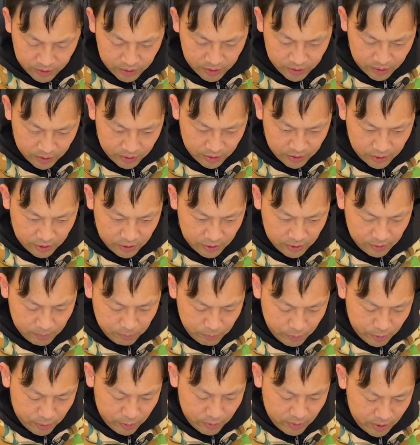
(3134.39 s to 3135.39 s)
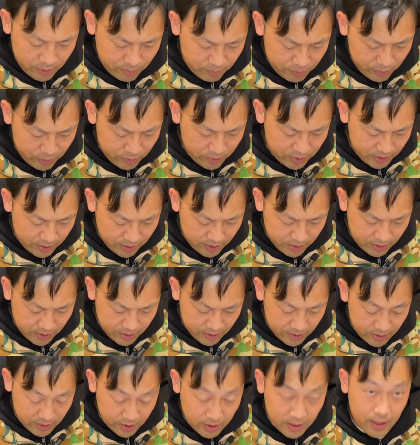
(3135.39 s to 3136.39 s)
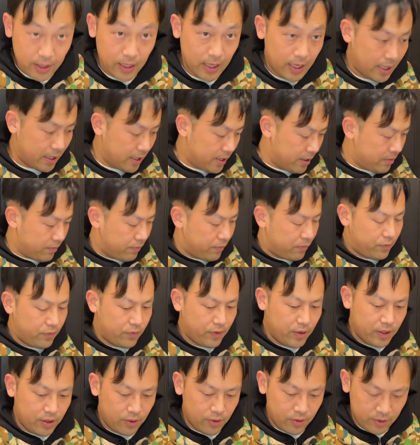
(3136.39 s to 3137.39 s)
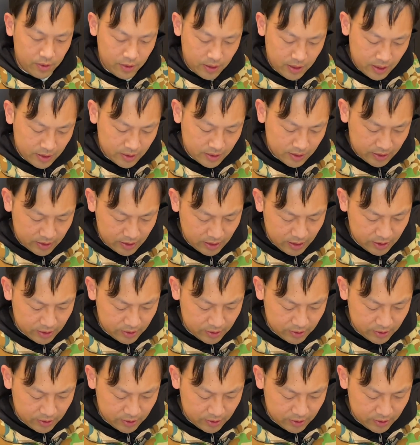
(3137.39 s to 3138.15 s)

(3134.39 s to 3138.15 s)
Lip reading: It's just purely building the front on the other side,